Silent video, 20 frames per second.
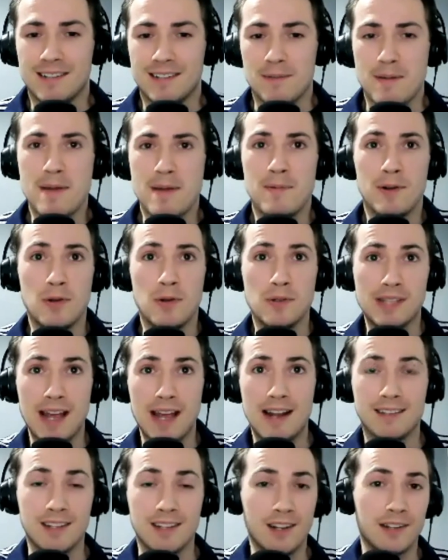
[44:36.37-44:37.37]
people who
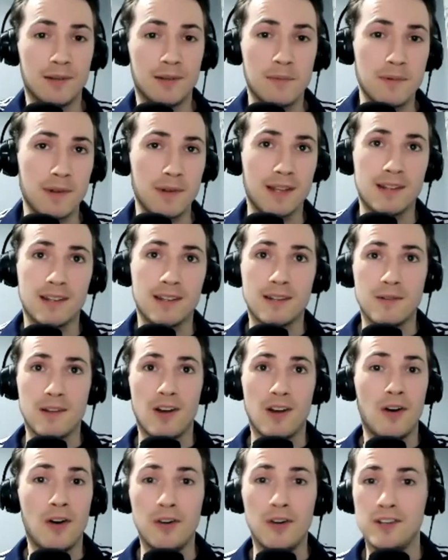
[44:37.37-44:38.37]
started, like
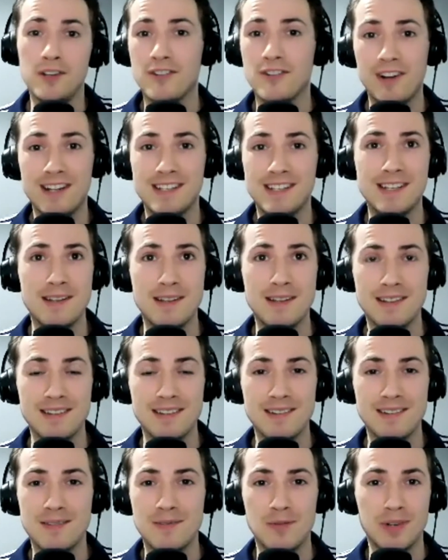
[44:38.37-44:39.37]
Hoist Gracie
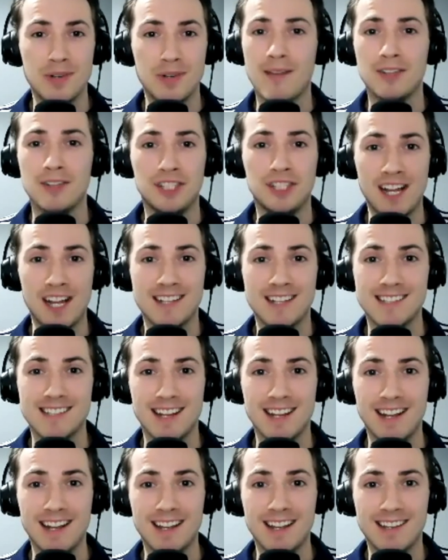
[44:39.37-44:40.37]
wouldn't have a chance
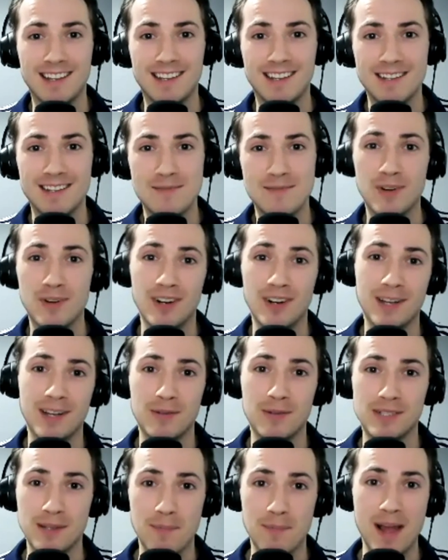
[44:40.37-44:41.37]
today, but like
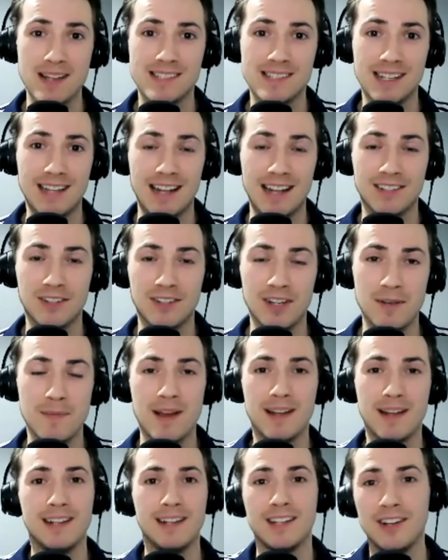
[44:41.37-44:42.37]
was the best at that time.
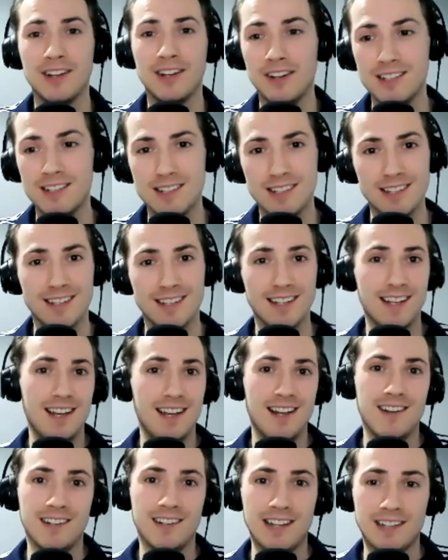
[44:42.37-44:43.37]
And then the guys like
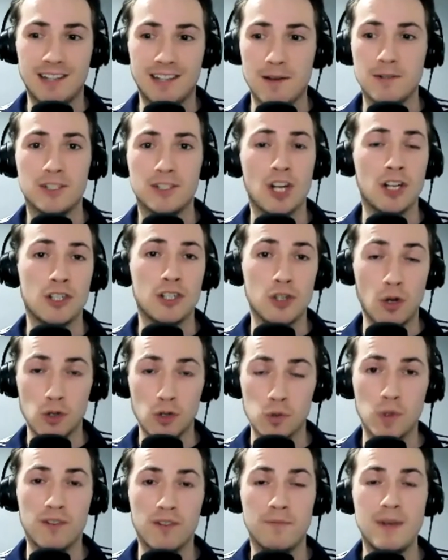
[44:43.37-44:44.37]
that Jon
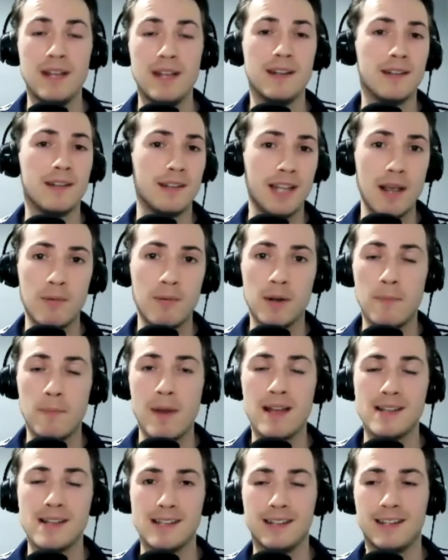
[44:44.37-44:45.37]
Jones would have beaten, they were the
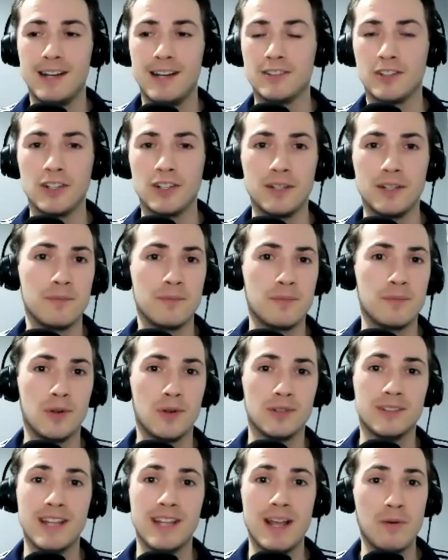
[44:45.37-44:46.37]
best at their time, but
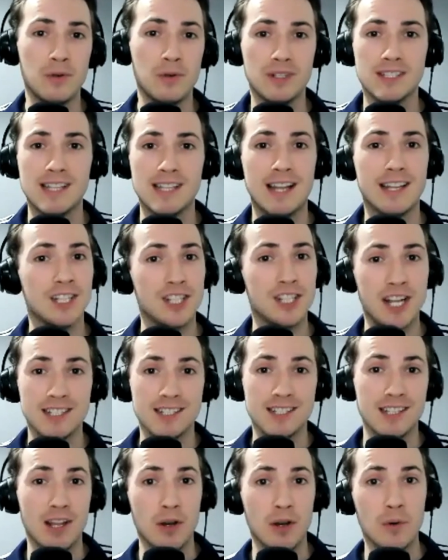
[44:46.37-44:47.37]
they wouldn't stand a
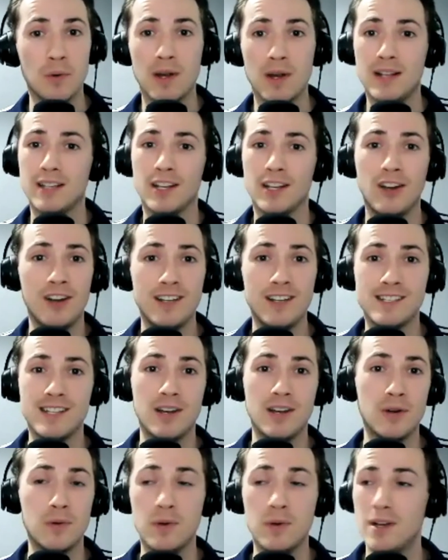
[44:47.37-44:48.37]
chance now. And the guys
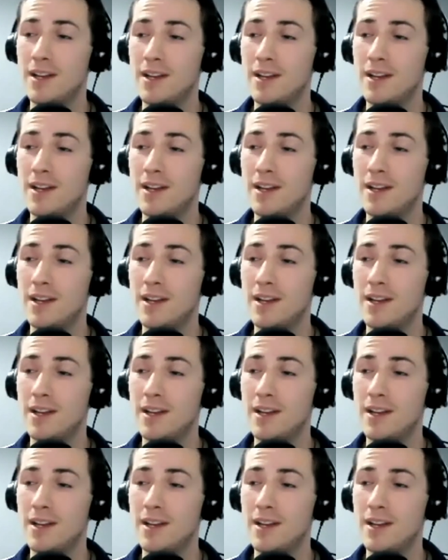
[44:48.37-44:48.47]
now